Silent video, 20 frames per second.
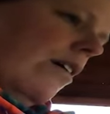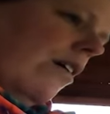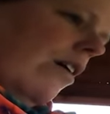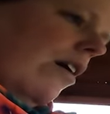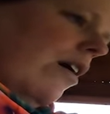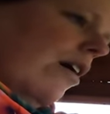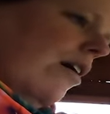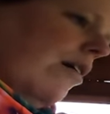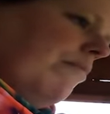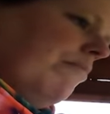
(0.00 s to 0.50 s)

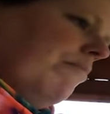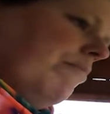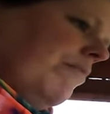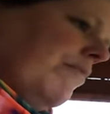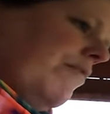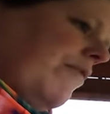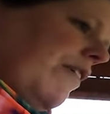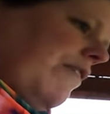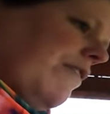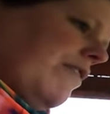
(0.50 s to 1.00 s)
um,
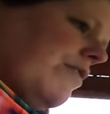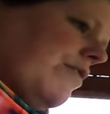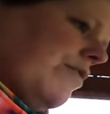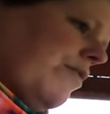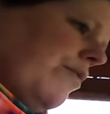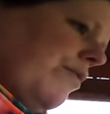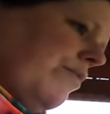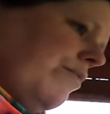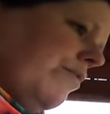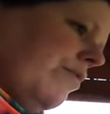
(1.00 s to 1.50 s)
very
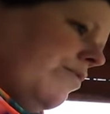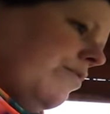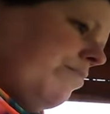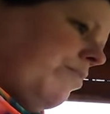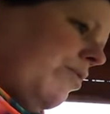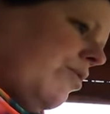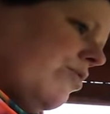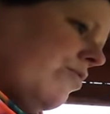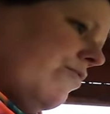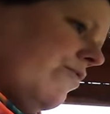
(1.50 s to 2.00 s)
soon
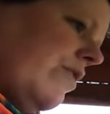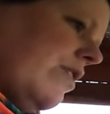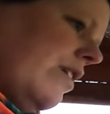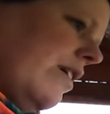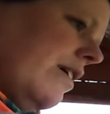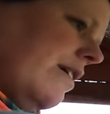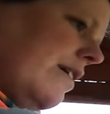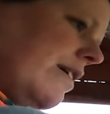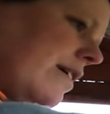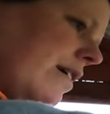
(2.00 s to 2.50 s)
because
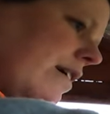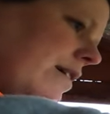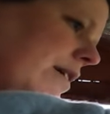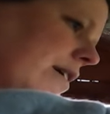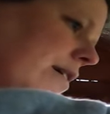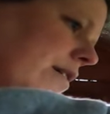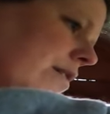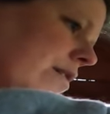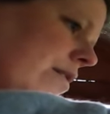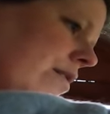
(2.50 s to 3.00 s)
obviously I need I
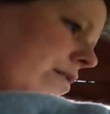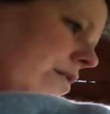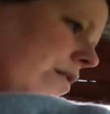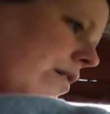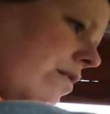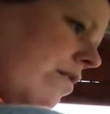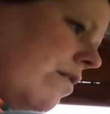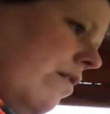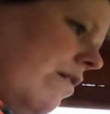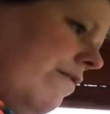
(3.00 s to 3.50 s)
need the
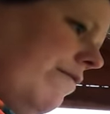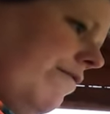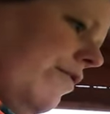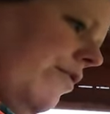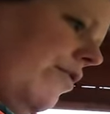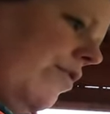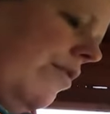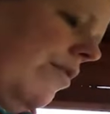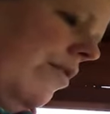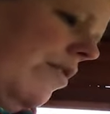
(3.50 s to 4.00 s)
car
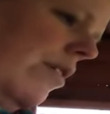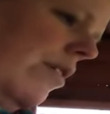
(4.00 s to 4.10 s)
for